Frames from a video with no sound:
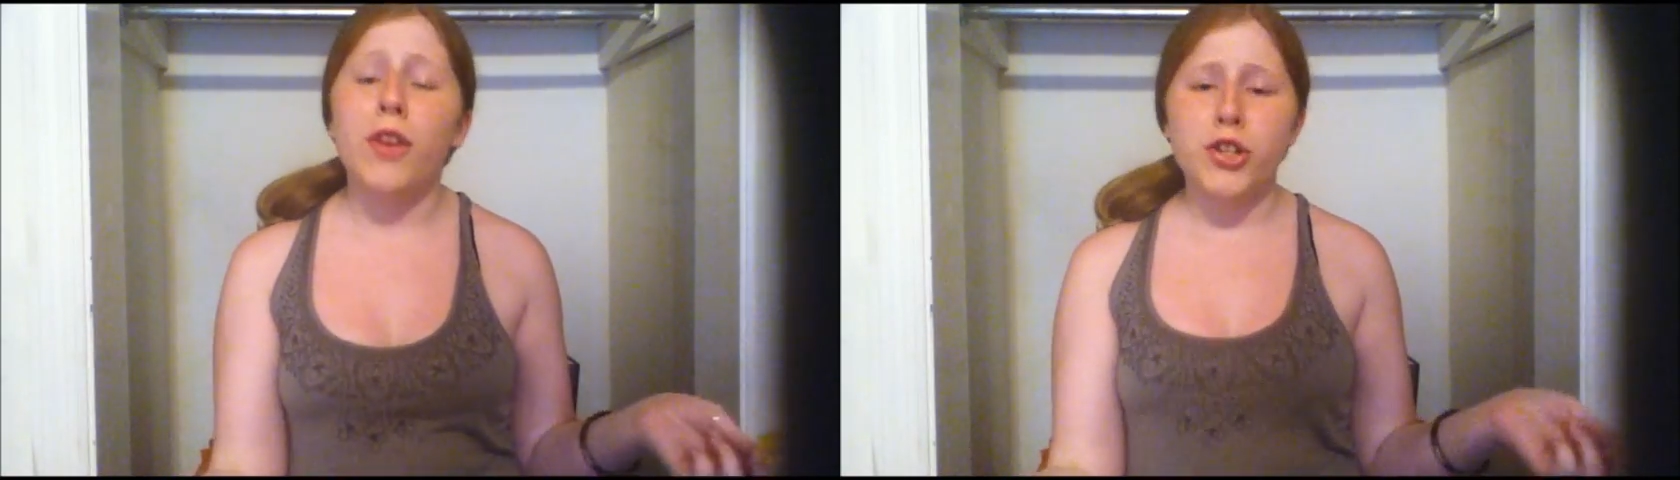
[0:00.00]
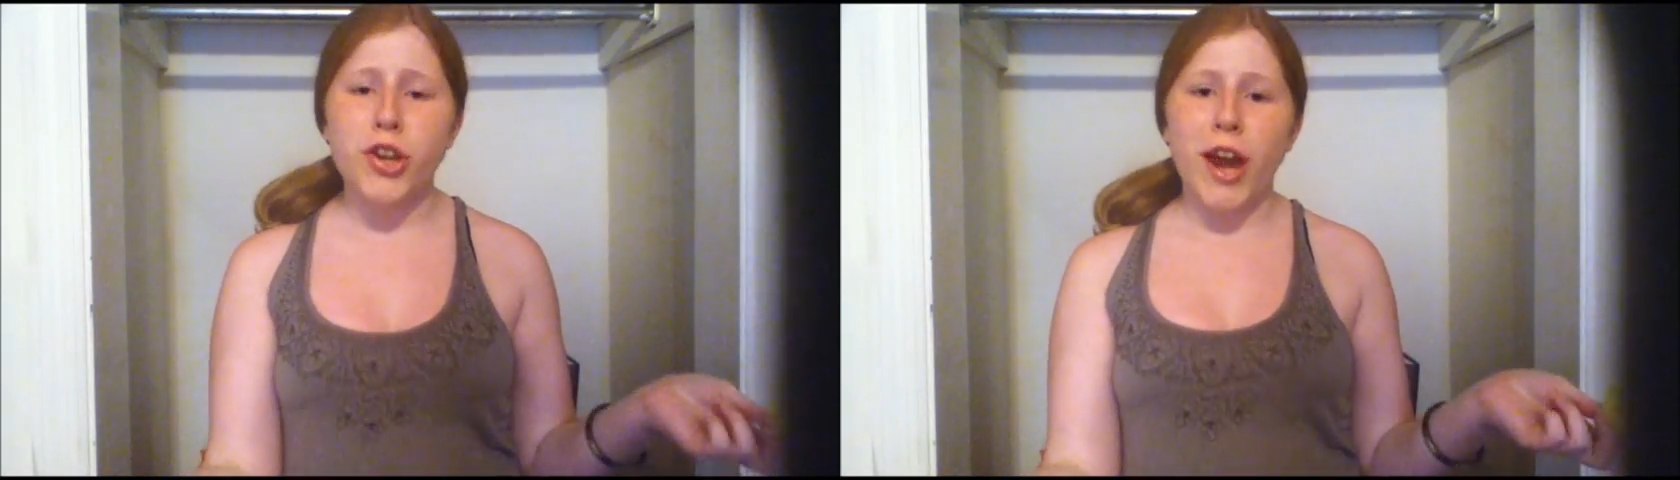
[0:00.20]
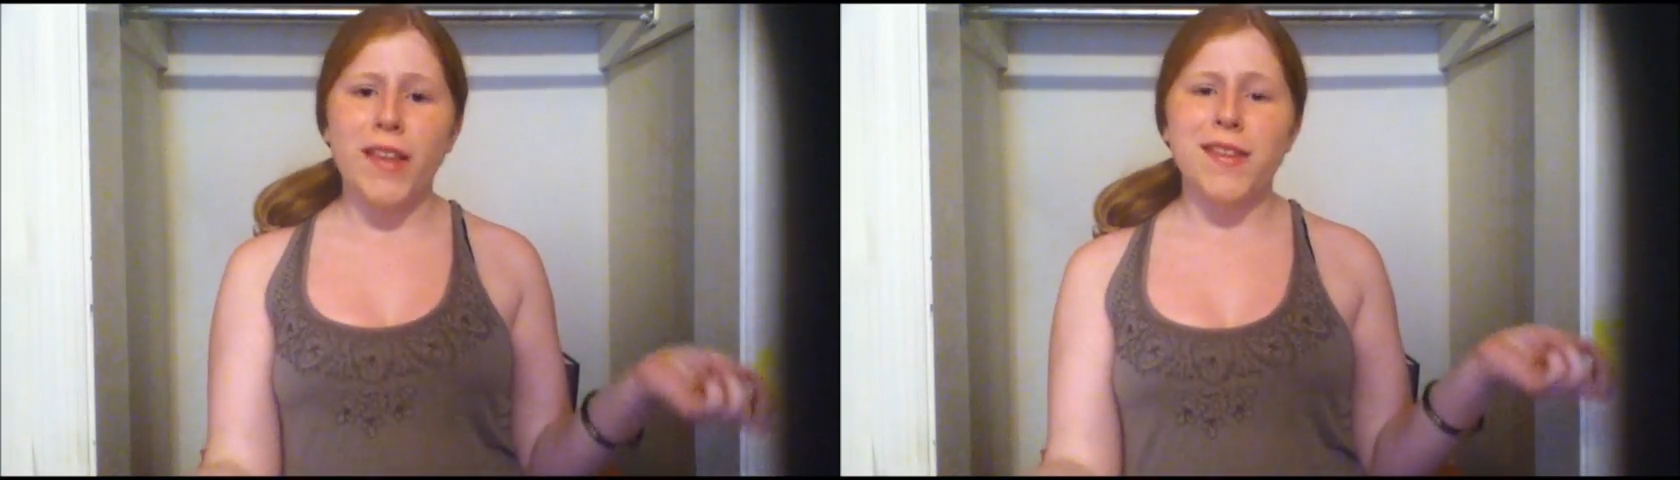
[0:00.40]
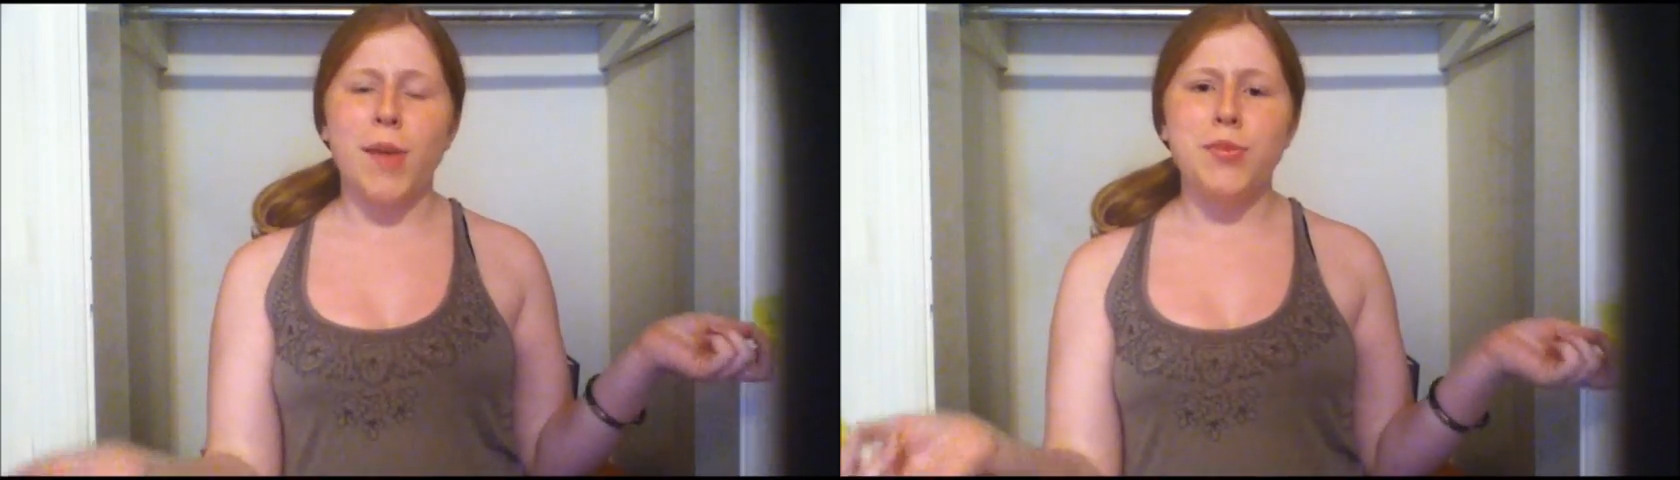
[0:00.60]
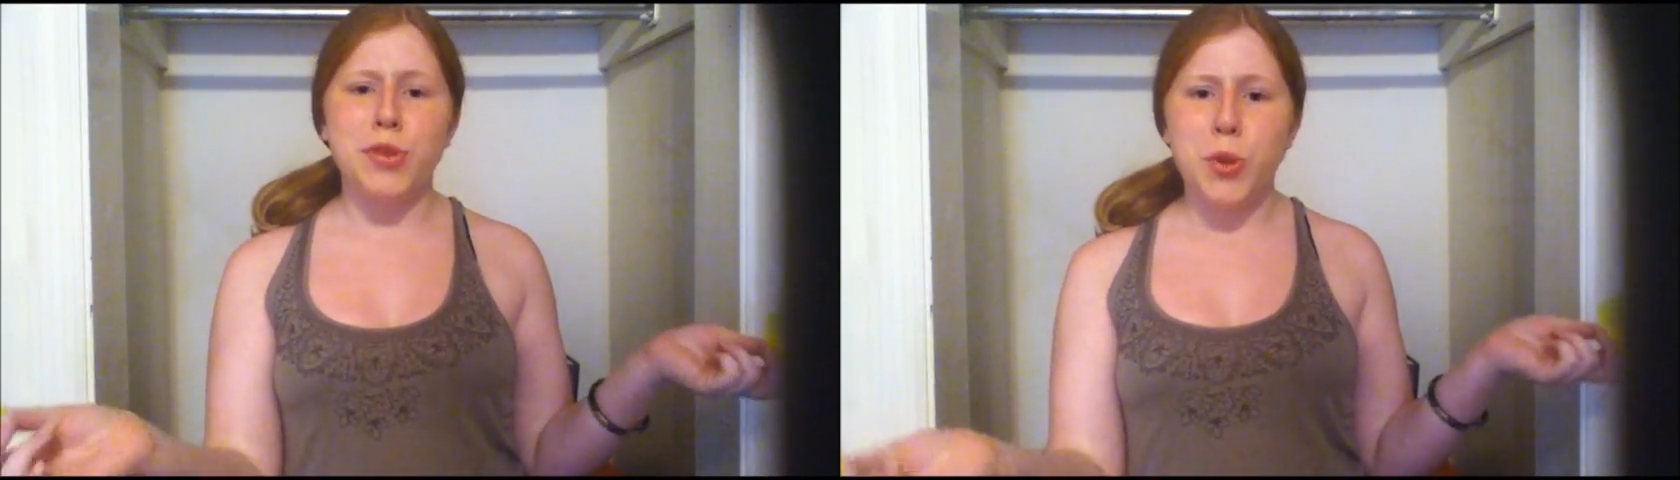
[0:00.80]
there's your heads
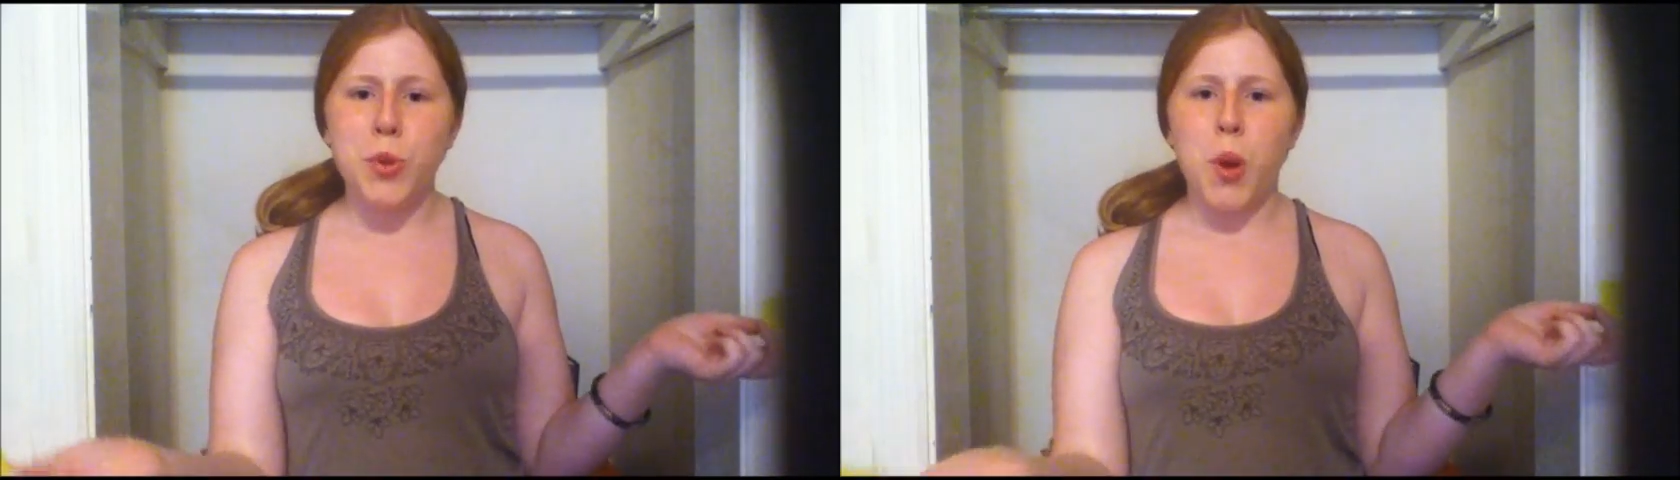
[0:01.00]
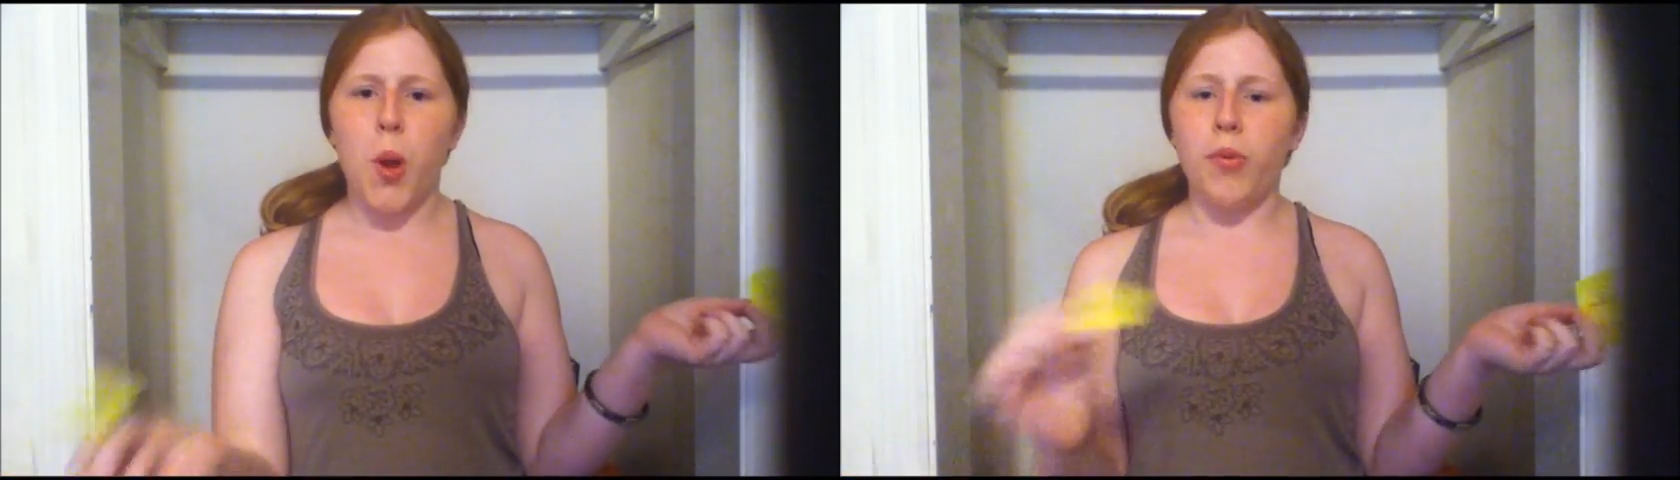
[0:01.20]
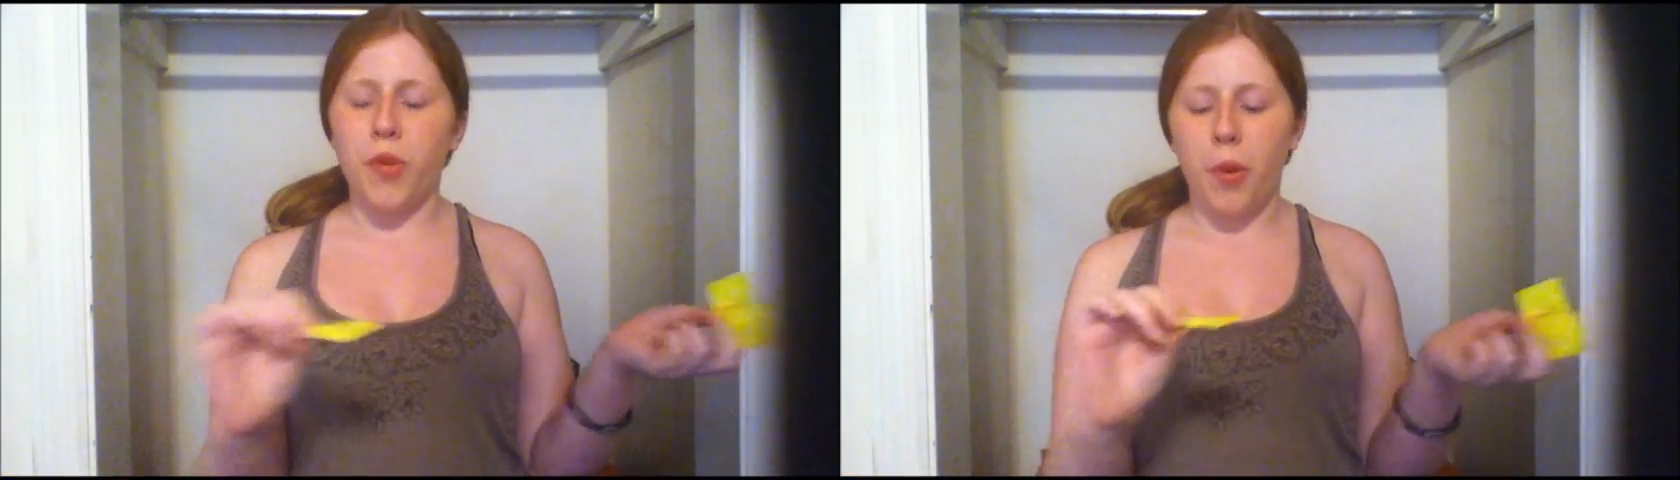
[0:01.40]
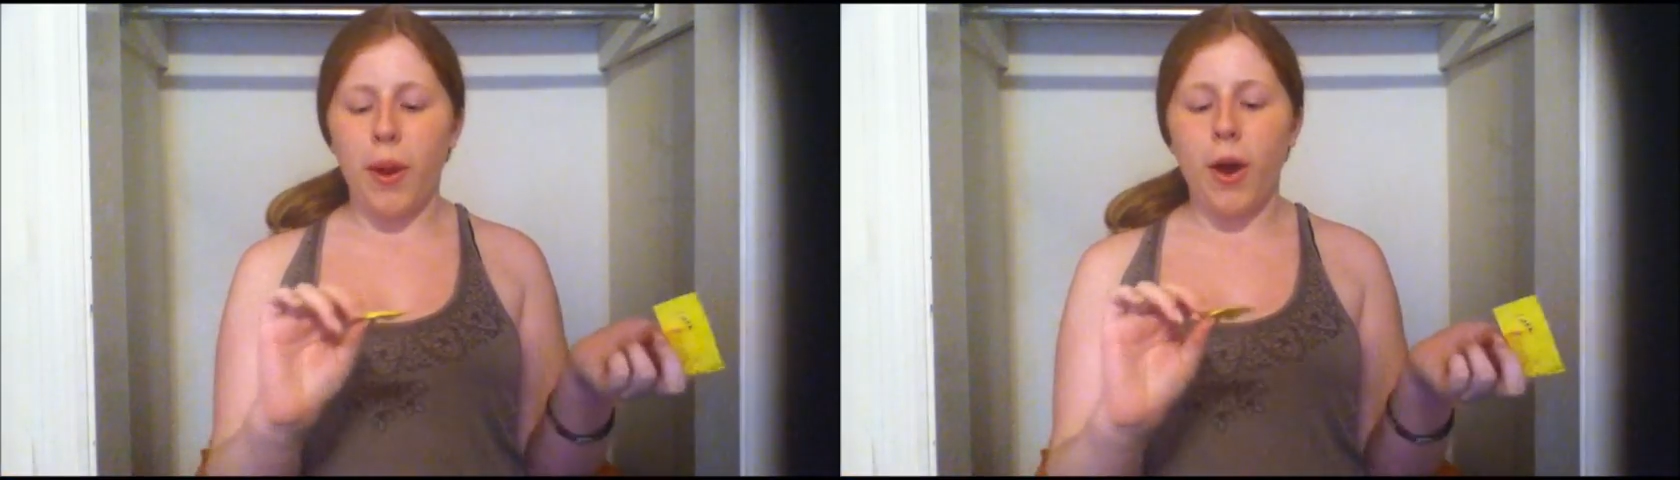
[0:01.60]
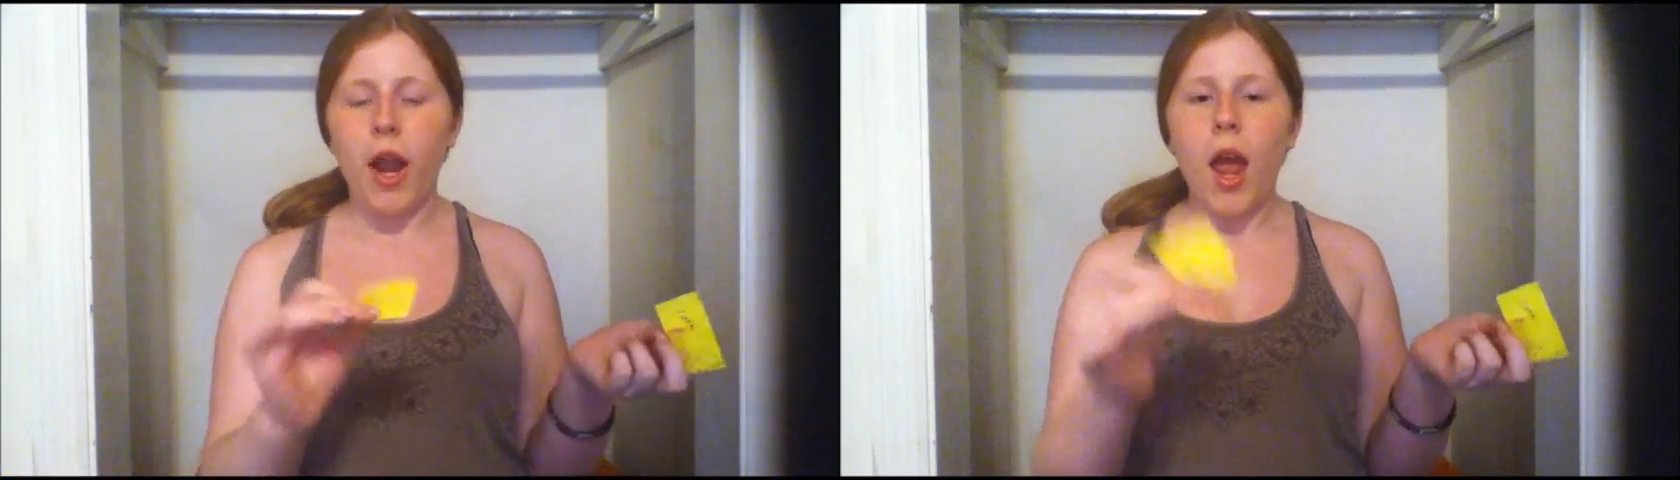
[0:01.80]
up so you know what's going
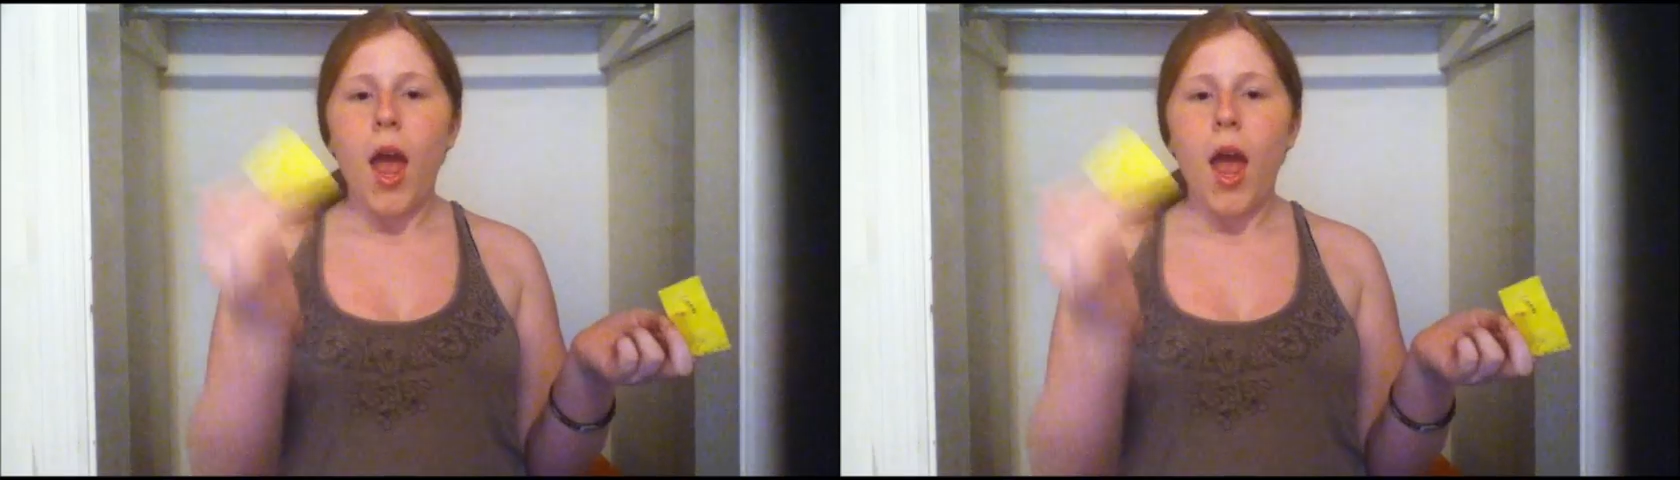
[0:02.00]
on.